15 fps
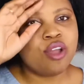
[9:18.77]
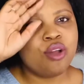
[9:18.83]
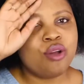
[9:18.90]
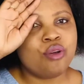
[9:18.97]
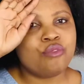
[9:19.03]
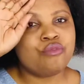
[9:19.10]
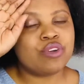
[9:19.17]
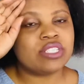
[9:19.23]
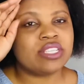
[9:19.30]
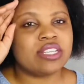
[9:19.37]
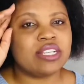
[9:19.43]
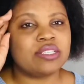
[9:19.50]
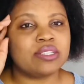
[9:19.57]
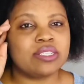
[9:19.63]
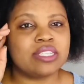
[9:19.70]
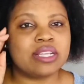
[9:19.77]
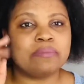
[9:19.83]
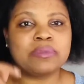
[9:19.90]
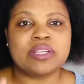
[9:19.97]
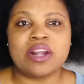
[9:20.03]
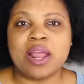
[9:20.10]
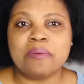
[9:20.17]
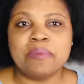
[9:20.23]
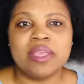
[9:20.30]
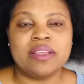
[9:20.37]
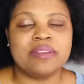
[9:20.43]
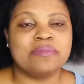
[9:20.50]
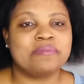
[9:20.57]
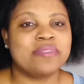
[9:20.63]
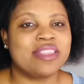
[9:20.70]
for subscribing.
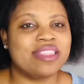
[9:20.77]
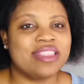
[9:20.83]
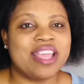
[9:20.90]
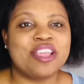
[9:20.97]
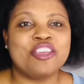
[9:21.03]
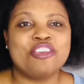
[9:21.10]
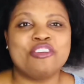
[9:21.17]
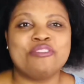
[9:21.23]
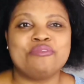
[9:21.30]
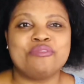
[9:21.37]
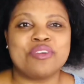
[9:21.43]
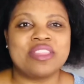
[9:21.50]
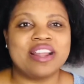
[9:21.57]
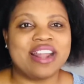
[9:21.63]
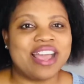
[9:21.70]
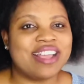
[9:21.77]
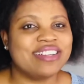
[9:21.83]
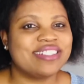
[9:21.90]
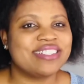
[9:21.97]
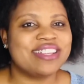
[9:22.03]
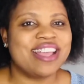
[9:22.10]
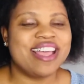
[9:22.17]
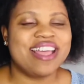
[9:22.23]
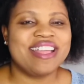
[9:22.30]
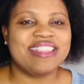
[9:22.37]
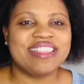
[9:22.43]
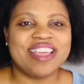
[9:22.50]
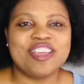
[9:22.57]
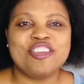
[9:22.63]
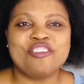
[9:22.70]
Thank you for the likes.
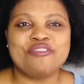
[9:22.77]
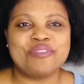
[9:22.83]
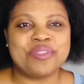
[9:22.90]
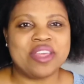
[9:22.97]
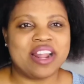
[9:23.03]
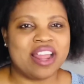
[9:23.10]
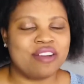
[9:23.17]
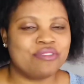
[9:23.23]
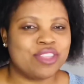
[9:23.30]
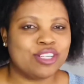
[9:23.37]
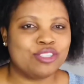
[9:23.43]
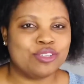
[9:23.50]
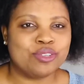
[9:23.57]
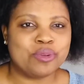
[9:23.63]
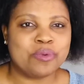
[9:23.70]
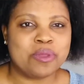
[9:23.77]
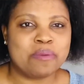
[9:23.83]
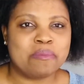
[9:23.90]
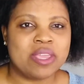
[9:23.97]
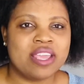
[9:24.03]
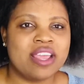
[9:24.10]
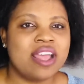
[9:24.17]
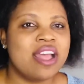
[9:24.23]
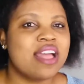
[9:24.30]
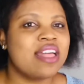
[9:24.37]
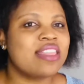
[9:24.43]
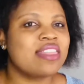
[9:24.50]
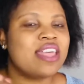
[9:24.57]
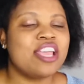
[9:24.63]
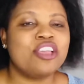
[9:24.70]
Thank you for the love that you're showing me.
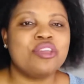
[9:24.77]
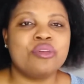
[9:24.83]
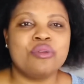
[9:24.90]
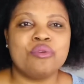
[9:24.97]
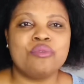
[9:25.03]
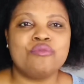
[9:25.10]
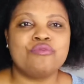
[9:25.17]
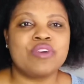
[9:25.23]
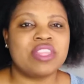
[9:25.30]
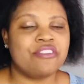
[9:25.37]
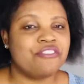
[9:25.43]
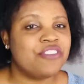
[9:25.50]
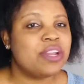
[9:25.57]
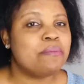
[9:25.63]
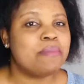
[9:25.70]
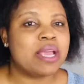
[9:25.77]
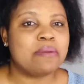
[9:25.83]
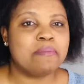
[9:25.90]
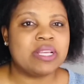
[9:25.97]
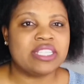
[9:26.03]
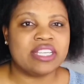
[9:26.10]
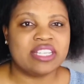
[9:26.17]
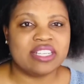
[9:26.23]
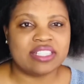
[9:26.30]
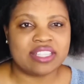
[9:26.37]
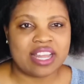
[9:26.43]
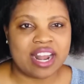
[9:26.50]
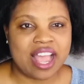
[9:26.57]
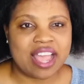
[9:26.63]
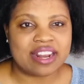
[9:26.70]
Thank you for the feedback messages
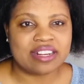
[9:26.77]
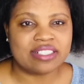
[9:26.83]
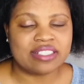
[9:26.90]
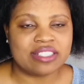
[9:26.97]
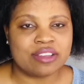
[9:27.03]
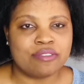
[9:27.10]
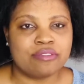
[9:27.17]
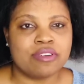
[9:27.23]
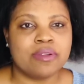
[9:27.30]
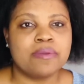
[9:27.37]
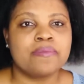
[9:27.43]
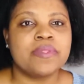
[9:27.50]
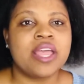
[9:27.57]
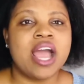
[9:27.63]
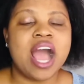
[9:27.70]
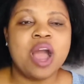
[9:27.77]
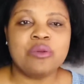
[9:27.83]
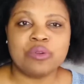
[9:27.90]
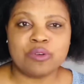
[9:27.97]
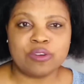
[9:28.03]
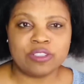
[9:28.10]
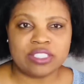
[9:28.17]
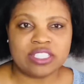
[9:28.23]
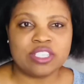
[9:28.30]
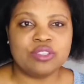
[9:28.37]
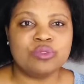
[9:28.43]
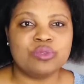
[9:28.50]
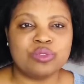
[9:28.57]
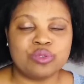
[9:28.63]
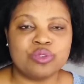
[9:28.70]
that I receive. I will
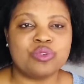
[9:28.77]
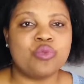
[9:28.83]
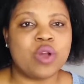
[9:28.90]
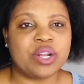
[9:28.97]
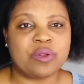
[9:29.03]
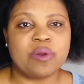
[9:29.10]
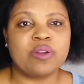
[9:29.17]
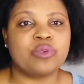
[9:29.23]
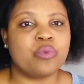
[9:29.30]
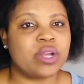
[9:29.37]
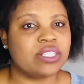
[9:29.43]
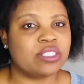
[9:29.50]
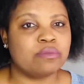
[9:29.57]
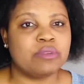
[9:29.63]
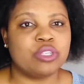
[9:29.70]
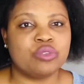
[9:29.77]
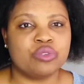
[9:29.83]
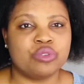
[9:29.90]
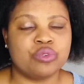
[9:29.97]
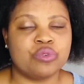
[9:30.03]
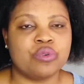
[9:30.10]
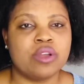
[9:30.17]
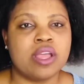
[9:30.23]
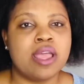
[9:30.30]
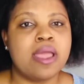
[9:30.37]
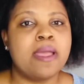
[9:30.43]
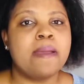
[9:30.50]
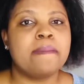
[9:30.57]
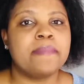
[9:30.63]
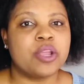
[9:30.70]
continue to do what God wants me to do,
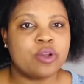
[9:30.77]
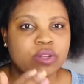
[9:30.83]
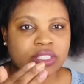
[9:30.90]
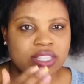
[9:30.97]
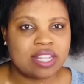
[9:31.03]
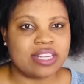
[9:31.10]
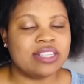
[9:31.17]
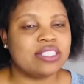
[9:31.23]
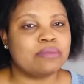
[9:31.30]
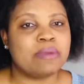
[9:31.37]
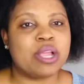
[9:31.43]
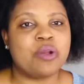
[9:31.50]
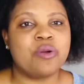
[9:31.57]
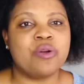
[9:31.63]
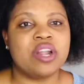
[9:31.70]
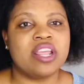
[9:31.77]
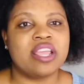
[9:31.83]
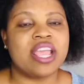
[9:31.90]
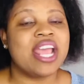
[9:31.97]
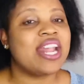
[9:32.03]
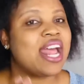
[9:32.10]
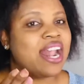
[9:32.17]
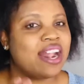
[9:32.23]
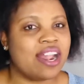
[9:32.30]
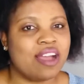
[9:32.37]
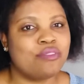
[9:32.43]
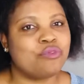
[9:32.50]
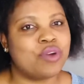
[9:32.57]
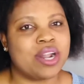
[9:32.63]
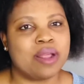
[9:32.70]
because that is my calling and I
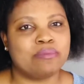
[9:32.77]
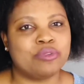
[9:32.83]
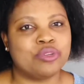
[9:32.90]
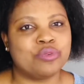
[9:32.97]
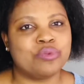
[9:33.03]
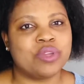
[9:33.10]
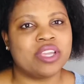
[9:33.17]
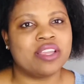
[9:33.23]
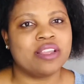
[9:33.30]
love what I'm doing.